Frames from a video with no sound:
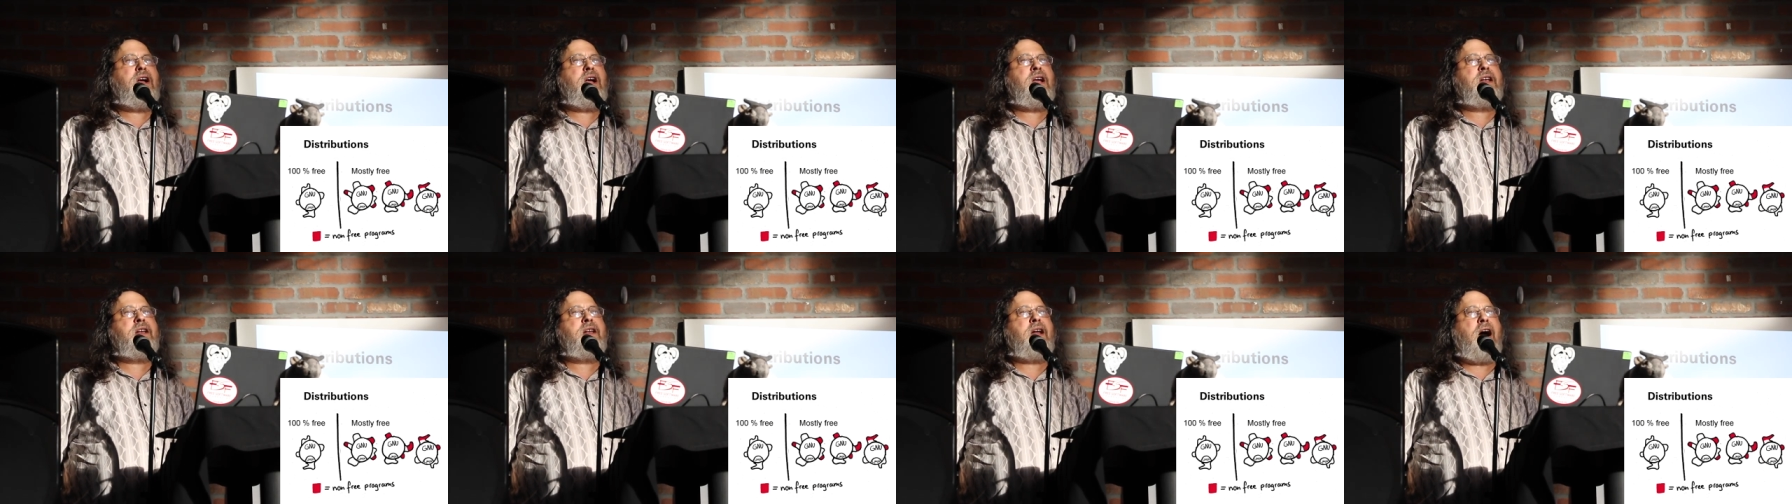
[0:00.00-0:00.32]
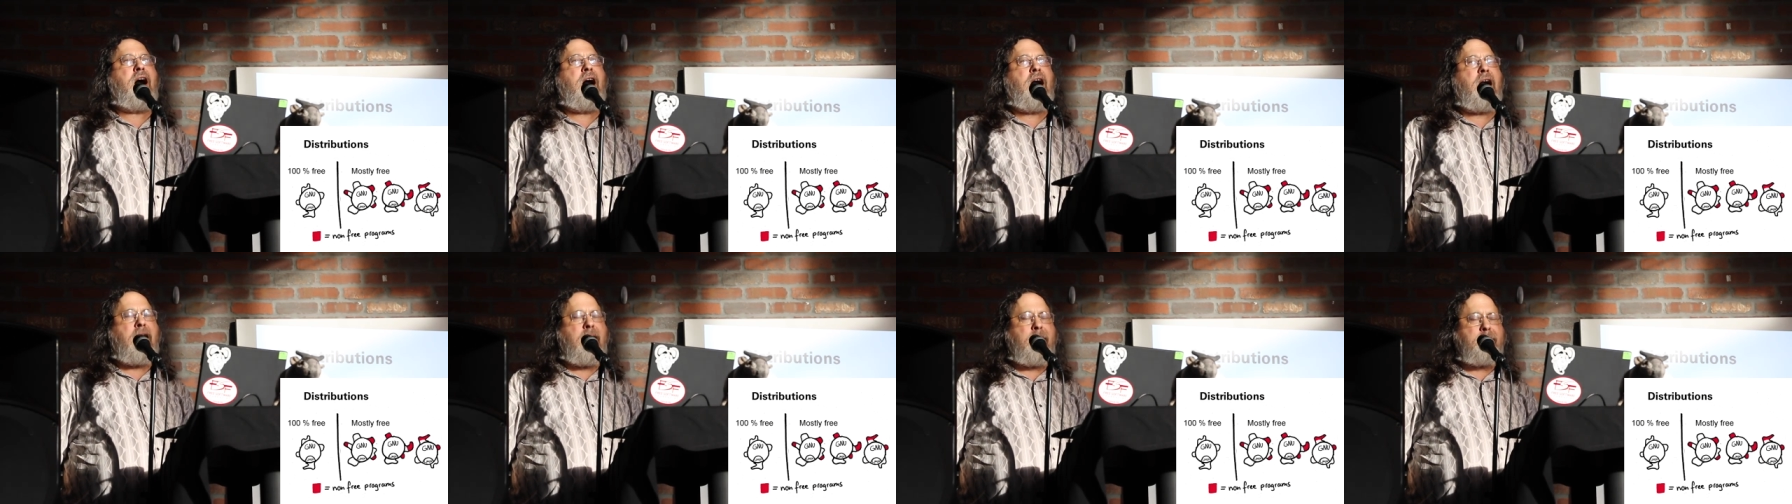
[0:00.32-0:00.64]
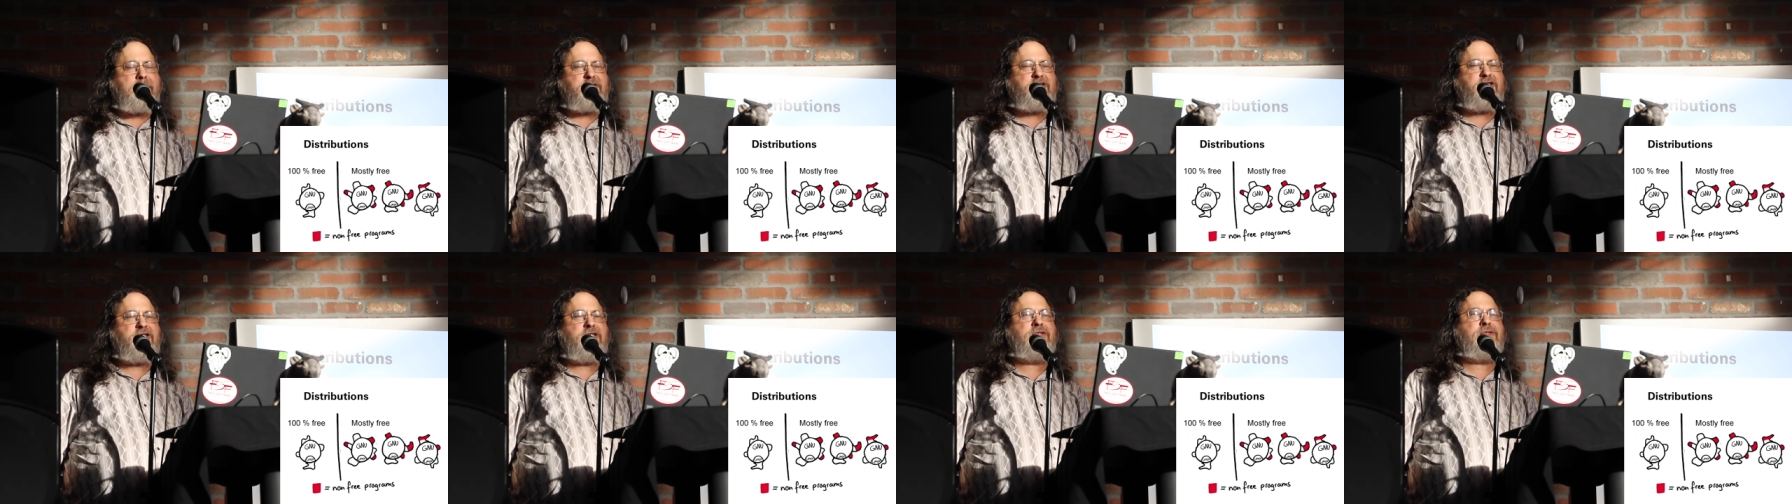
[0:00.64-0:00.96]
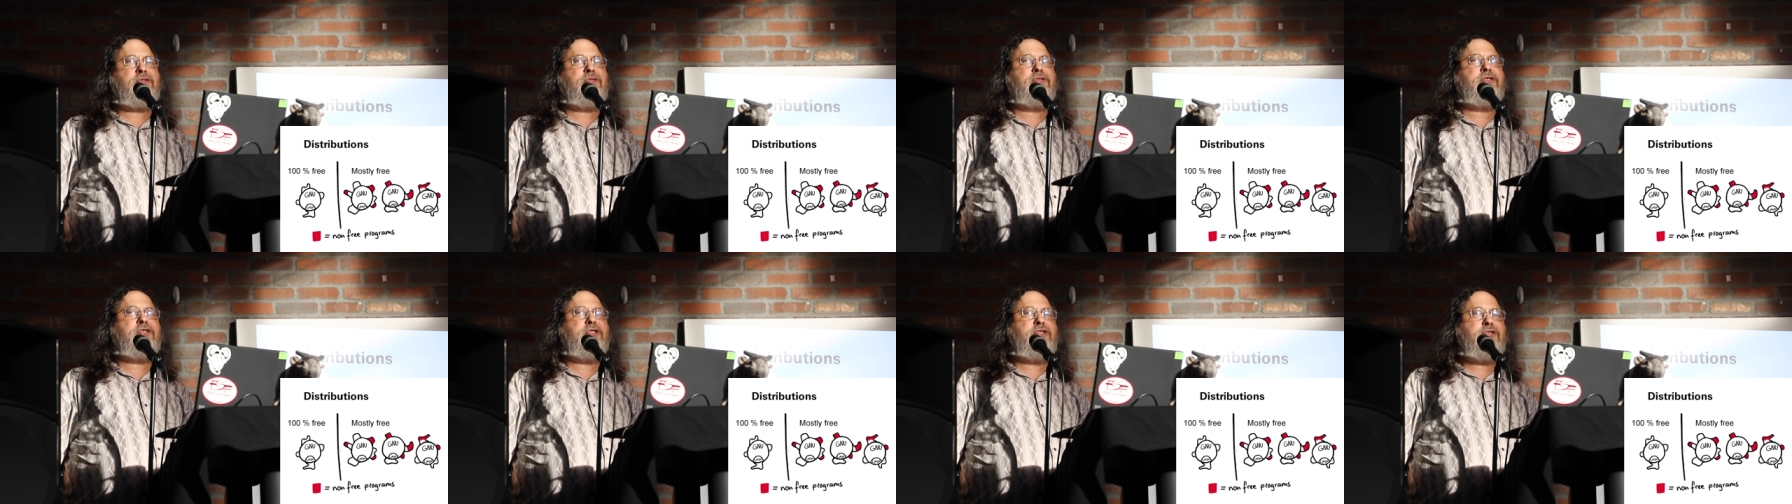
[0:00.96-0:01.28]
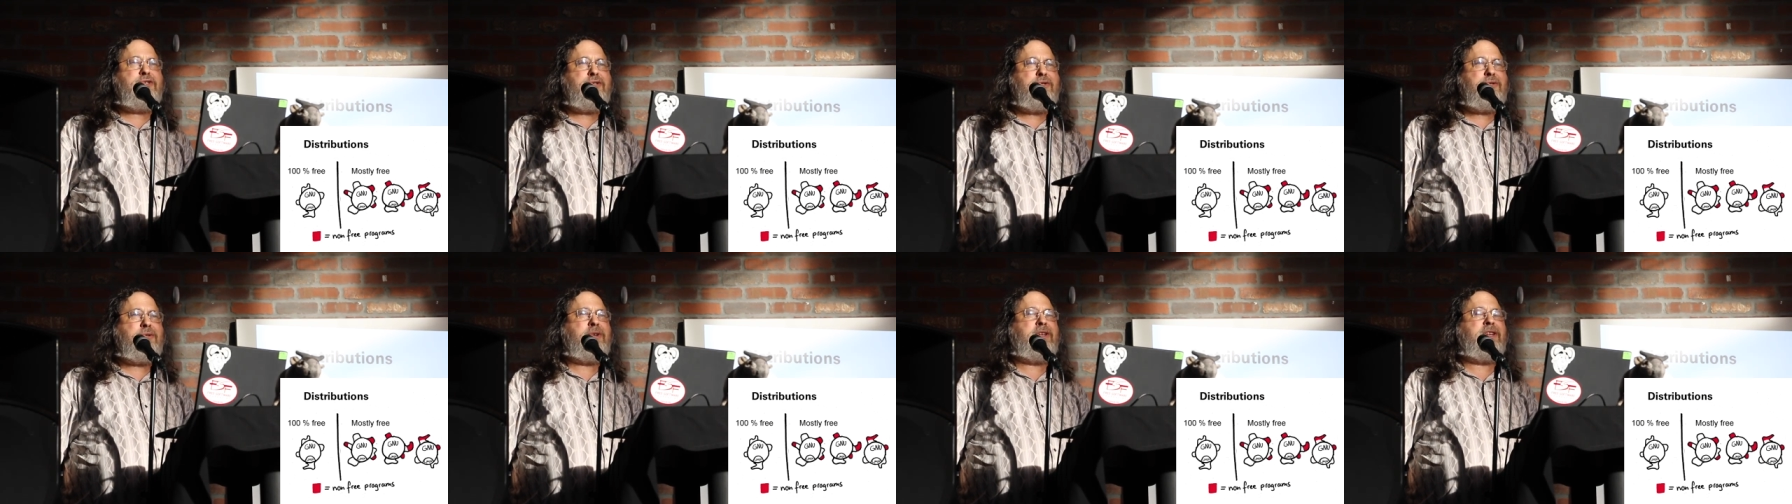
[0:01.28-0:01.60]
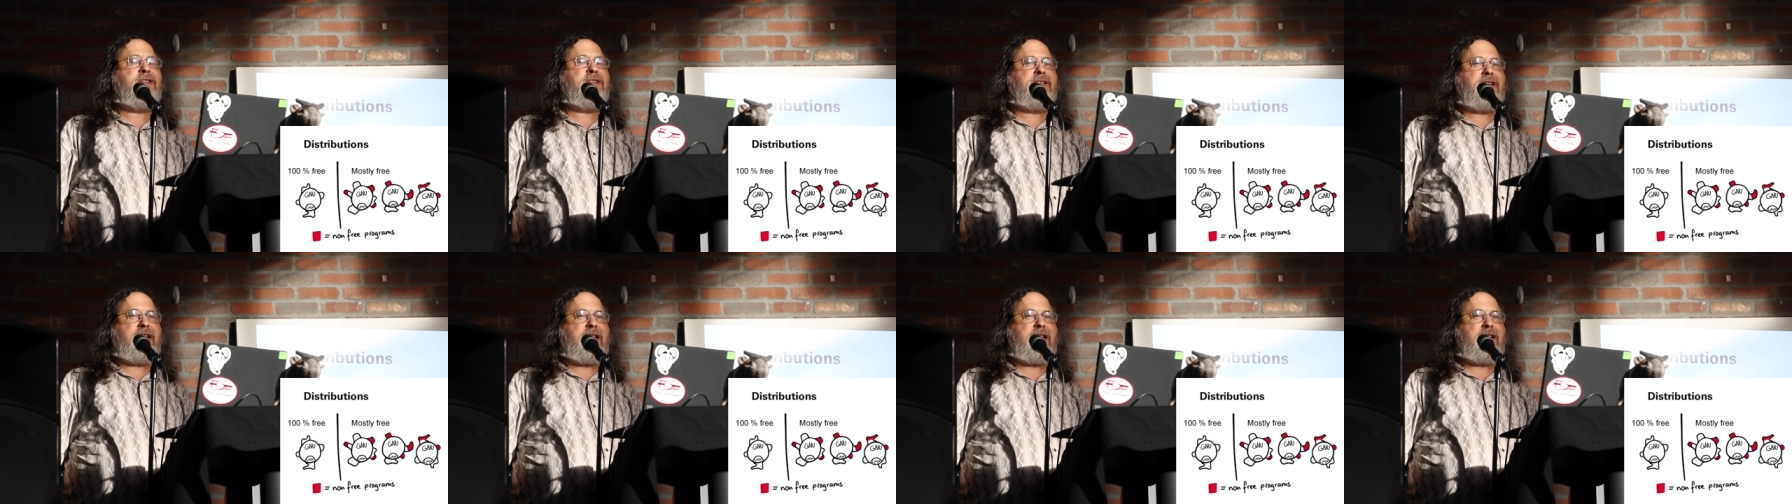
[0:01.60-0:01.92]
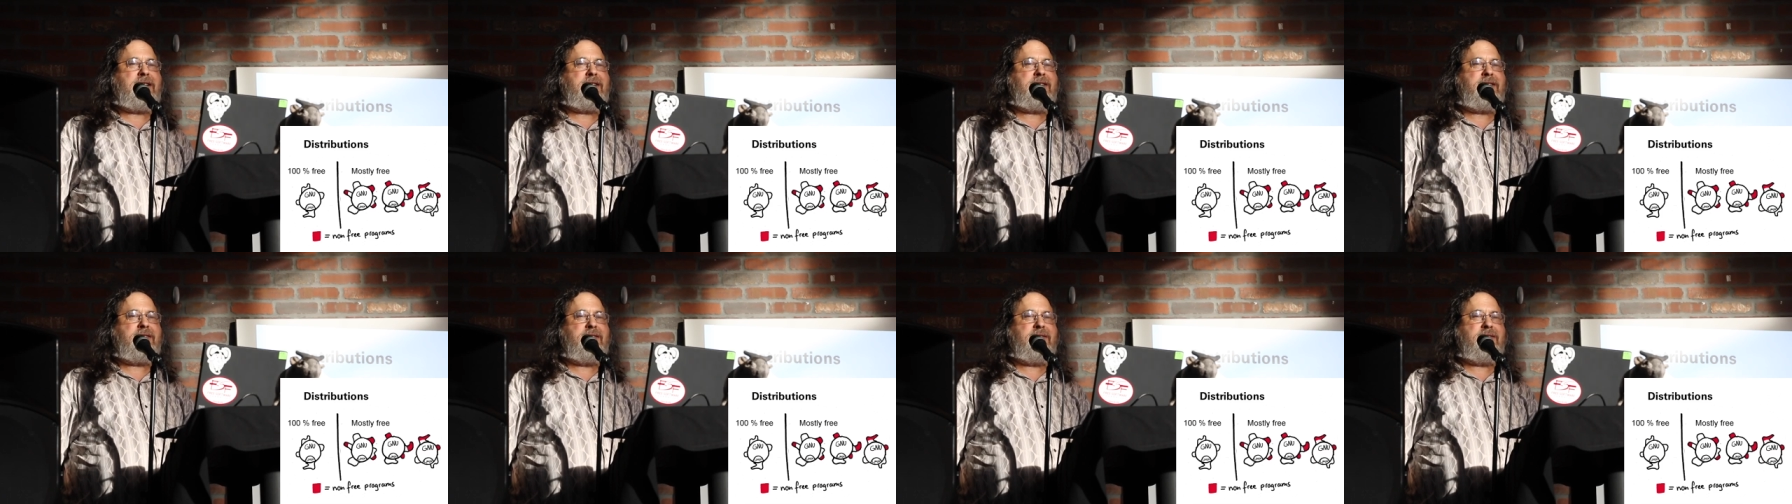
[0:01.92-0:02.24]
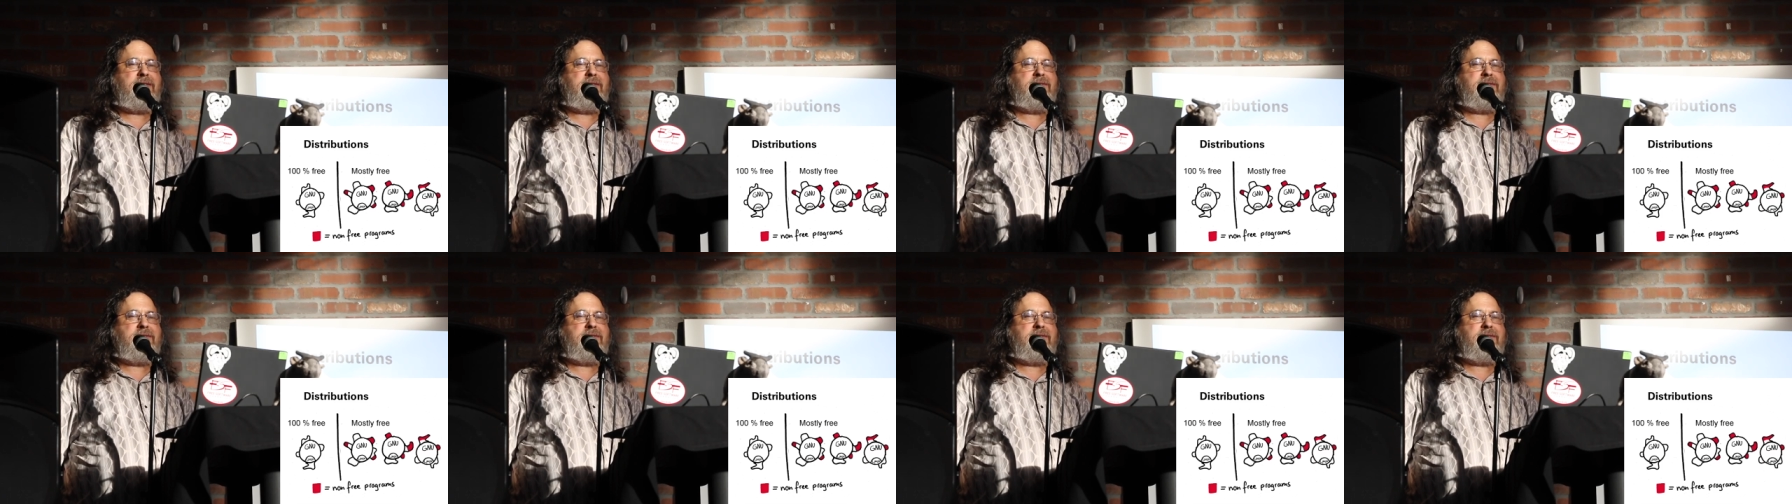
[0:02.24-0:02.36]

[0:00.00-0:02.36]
an obstacle to doing that.